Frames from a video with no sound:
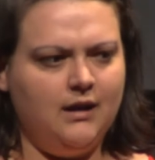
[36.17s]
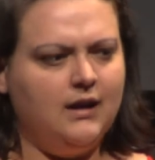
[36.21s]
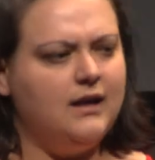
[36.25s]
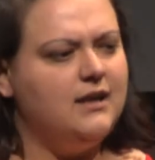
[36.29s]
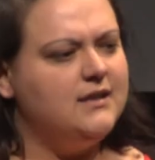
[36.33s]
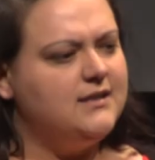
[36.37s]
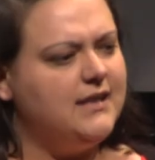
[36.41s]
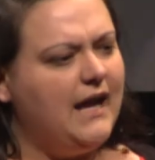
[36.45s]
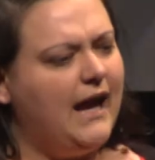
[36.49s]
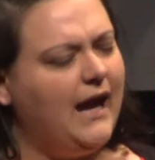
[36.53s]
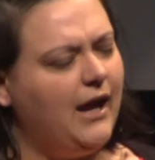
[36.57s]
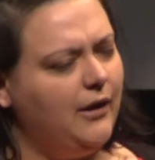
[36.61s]

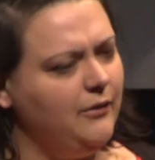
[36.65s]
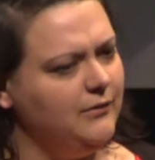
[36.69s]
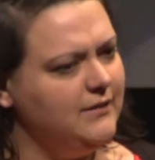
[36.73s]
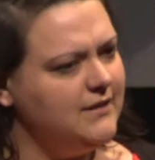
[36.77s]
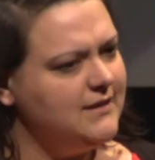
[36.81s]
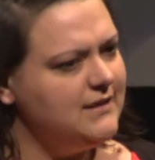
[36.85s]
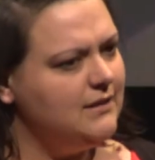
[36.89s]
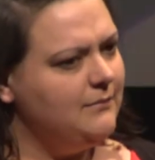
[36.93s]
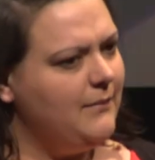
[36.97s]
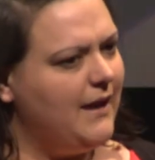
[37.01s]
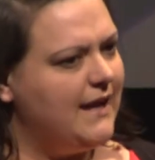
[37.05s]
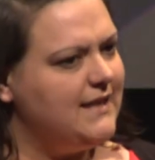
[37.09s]
So how does
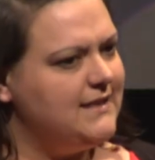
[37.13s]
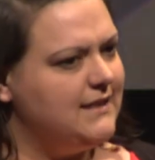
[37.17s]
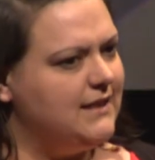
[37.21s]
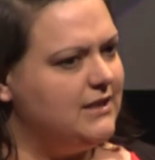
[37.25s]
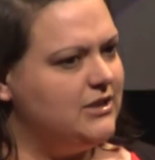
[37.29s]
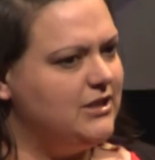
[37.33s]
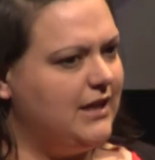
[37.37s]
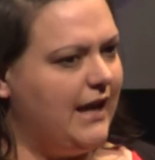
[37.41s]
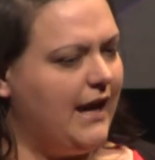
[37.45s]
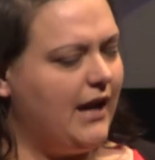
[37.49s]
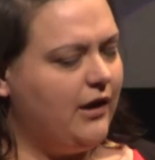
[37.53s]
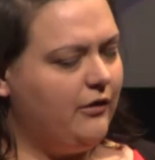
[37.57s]
the message
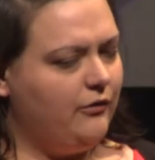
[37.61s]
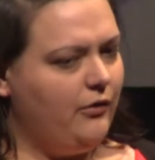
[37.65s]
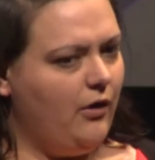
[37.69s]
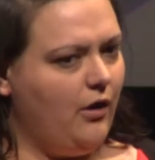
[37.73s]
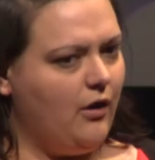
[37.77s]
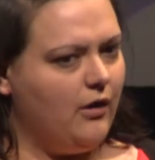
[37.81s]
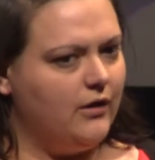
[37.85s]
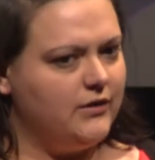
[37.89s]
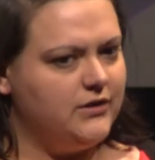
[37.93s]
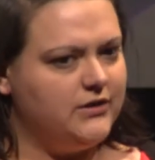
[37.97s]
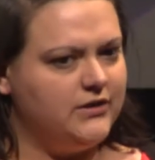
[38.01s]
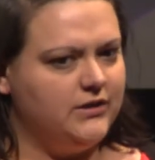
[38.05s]
get
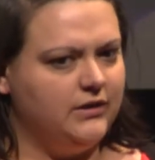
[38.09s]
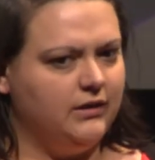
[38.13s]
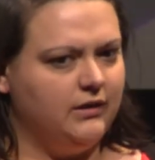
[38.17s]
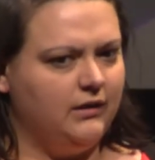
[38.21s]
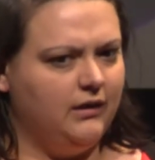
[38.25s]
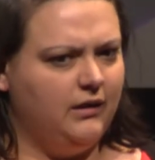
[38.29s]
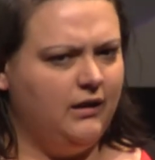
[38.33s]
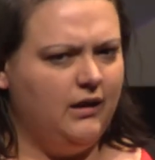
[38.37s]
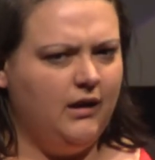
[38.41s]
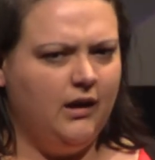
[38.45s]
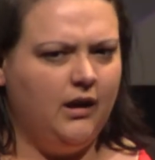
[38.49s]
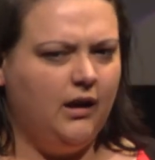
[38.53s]
across?
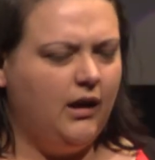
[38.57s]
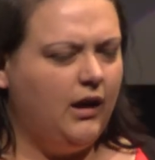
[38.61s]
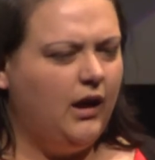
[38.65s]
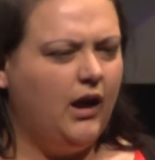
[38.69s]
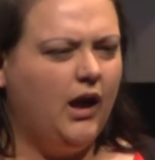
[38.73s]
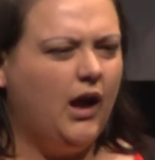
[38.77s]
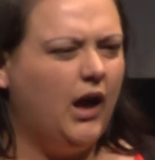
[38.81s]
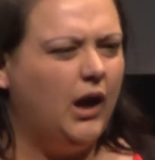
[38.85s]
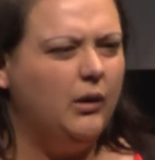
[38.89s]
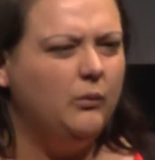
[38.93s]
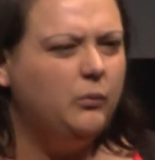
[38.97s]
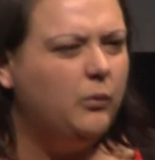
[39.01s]

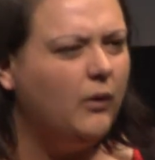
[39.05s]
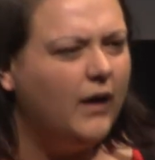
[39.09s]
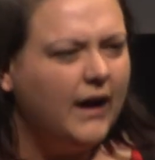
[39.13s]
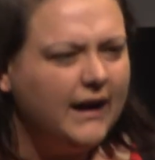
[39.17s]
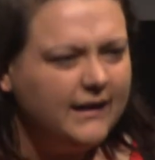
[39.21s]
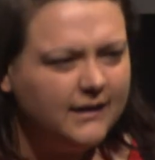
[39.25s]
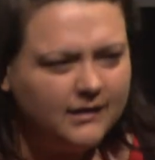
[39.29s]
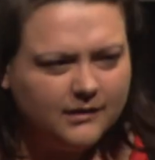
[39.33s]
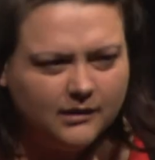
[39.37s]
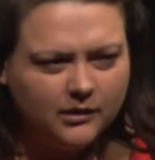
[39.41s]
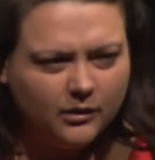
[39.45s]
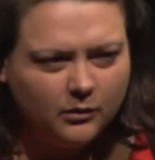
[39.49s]
And why
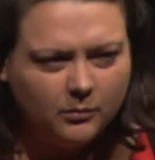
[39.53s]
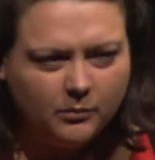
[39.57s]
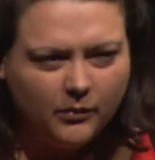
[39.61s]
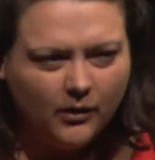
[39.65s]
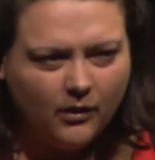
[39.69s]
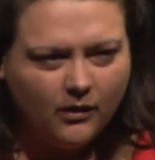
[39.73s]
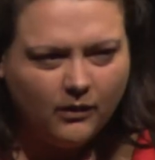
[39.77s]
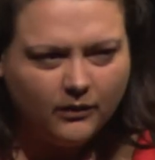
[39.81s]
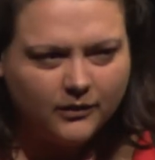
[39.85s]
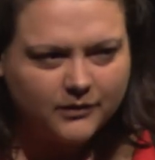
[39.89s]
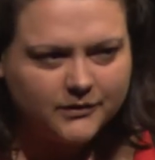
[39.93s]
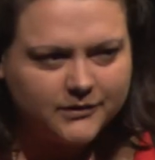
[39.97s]
the little
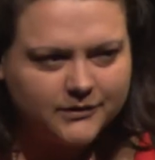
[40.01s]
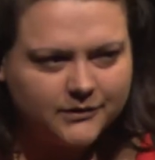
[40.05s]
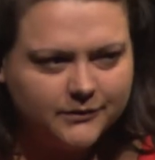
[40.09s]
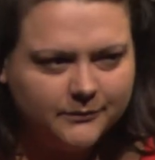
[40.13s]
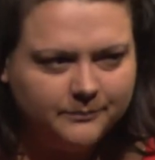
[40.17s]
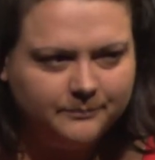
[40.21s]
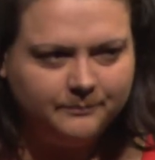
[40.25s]
balls?